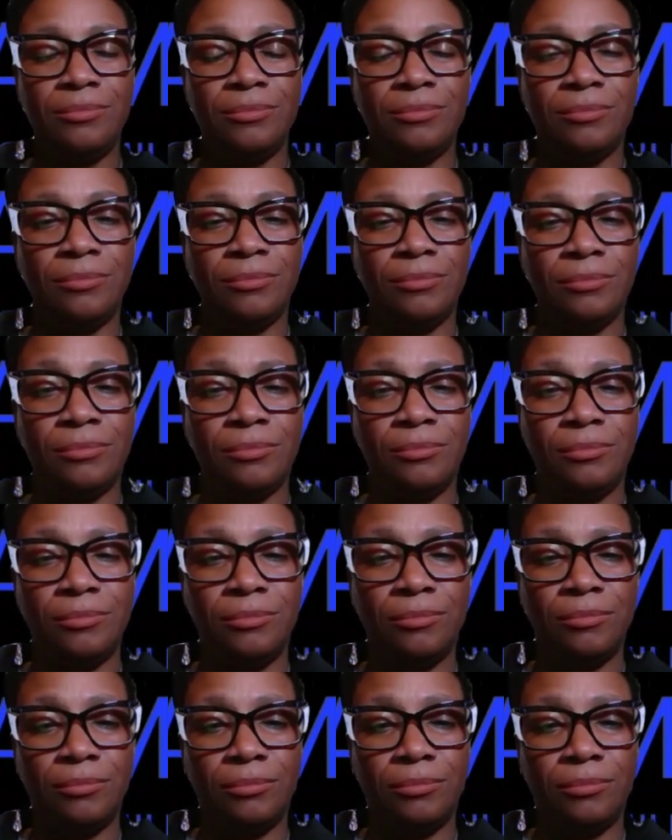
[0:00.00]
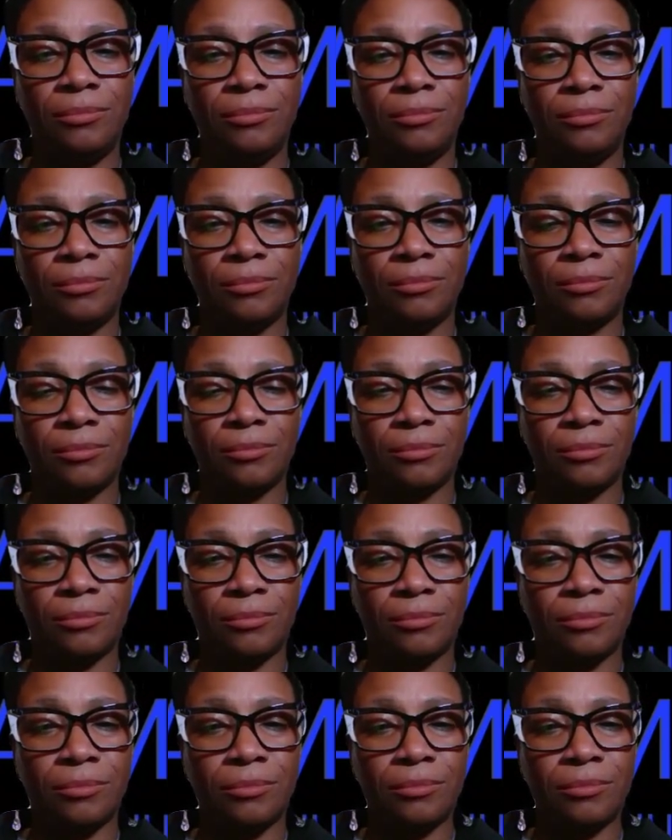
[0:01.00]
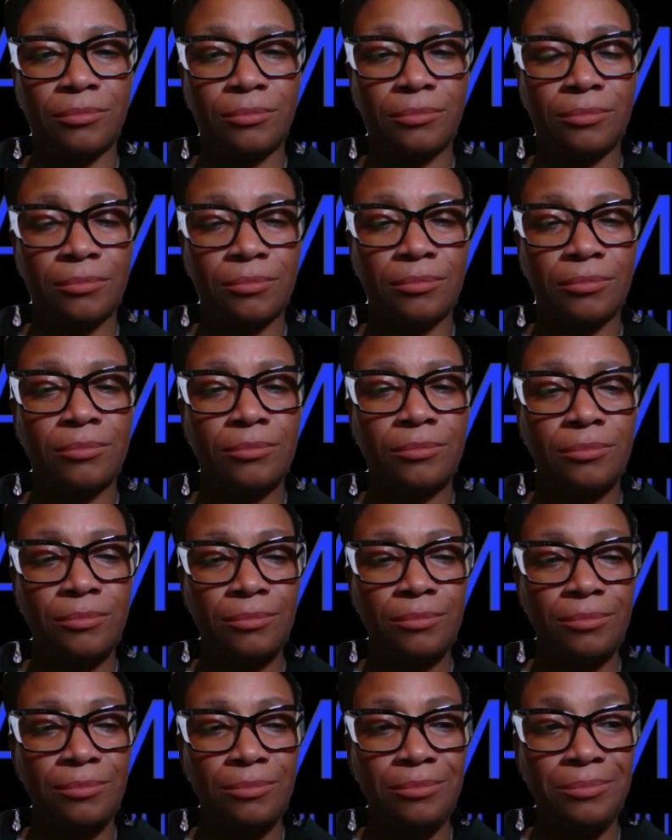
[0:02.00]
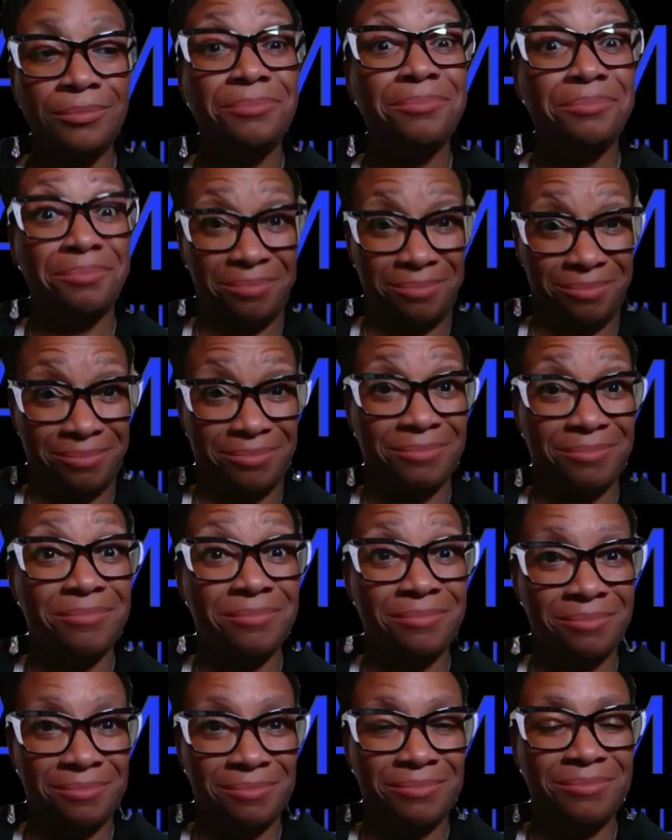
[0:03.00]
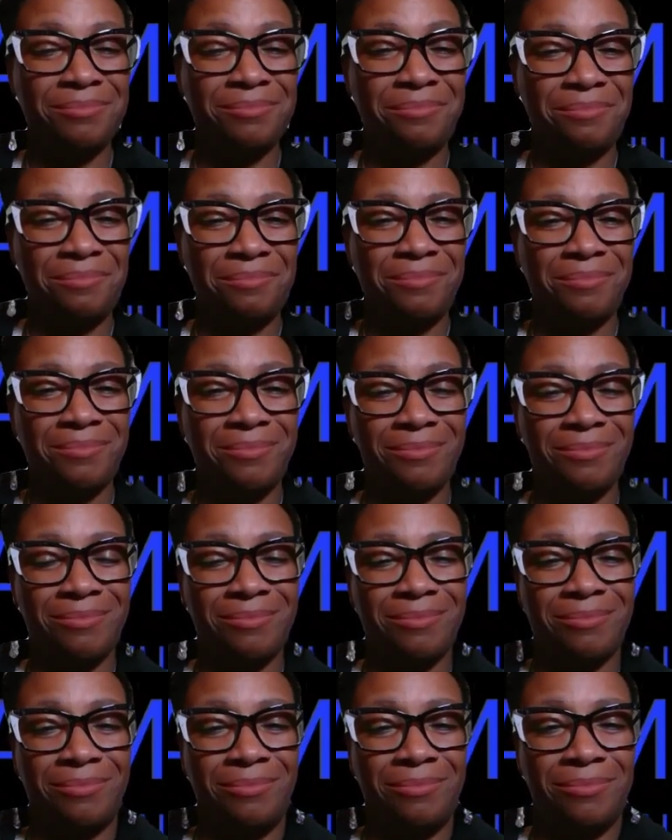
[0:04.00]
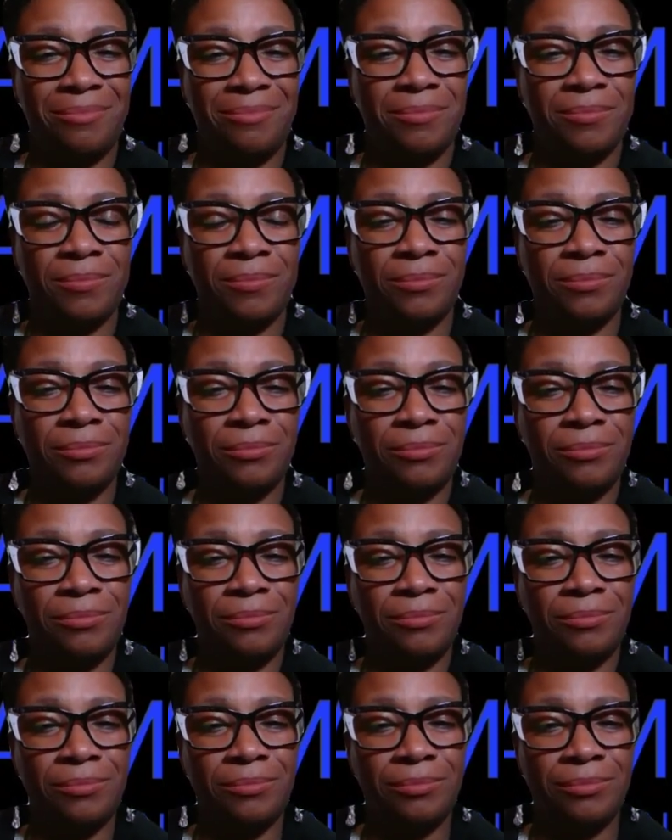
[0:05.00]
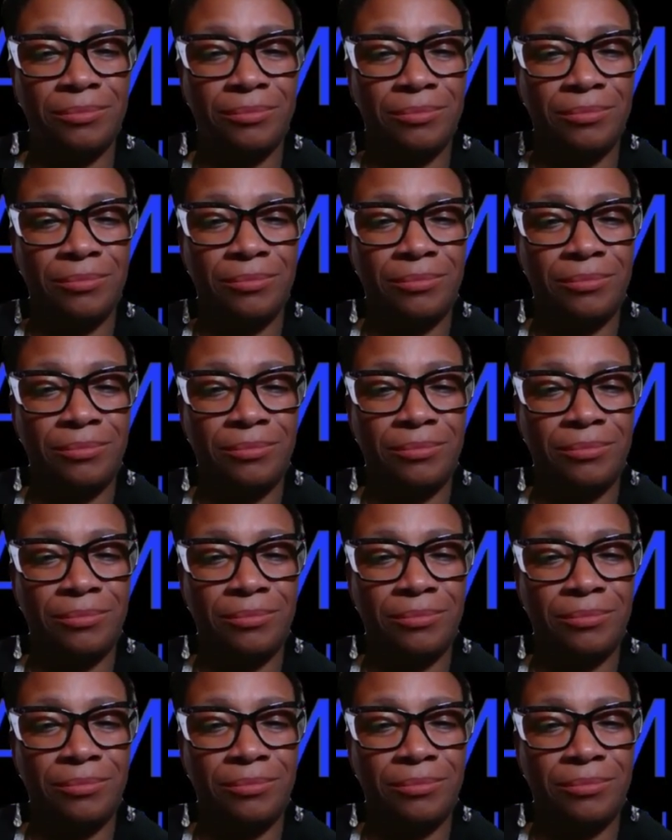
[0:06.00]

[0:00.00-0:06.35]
The person shown says nothing.